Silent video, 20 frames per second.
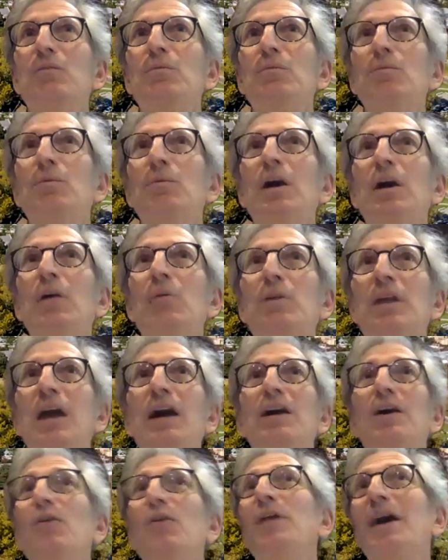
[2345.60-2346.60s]
I would not
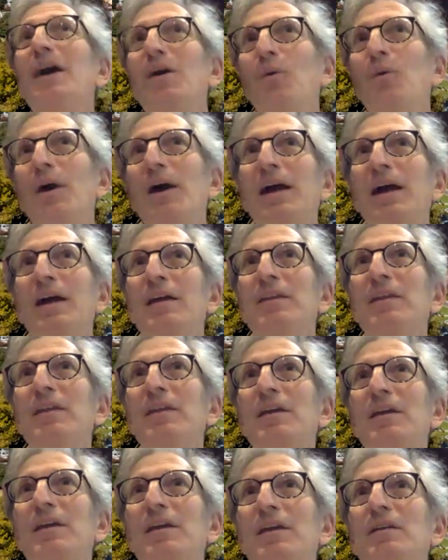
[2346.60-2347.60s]
go that way, and
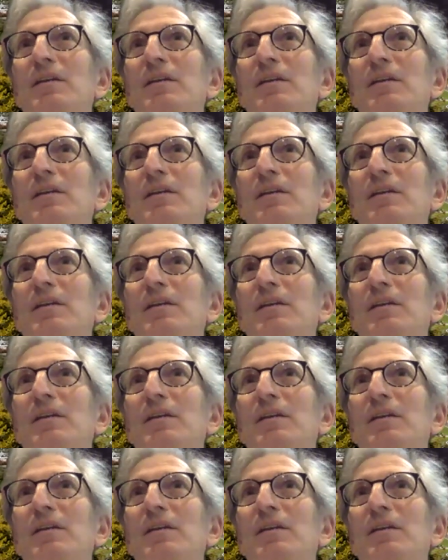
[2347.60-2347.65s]
that